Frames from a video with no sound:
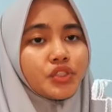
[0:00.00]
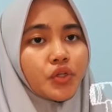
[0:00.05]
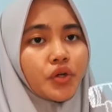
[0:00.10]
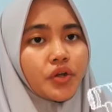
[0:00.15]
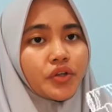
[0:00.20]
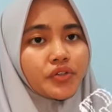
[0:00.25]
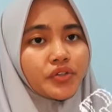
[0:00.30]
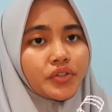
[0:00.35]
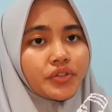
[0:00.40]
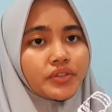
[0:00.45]

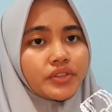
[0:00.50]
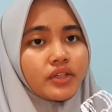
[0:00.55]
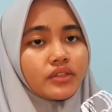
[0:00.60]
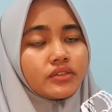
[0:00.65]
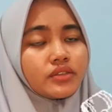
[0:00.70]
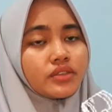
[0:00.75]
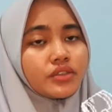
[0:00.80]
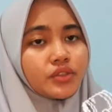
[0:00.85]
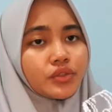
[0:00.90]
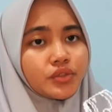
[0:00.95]
shorter than
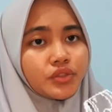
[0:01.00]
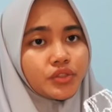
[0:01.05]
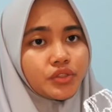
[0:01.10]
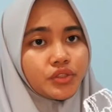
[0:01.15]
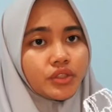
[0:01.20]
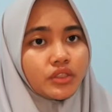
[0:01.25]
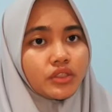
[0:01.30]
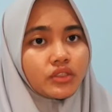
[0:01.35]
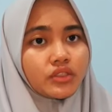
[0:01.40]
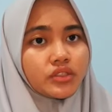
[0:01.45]
the
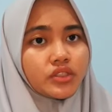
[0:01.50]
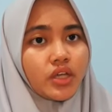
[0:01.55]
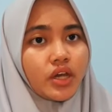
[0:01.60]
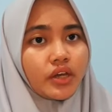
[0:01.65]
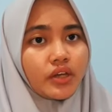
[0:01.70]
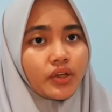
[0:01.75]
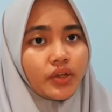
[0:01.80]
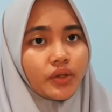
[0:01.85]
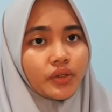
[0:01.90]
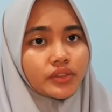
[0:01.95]
neutral
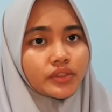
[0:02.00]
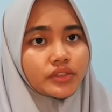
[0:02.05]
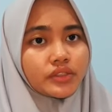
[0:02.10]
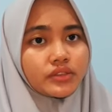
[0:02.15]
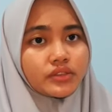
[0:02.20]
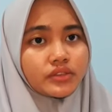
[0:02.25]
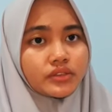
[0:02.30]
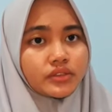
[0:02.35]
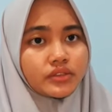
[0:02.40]
dialogue.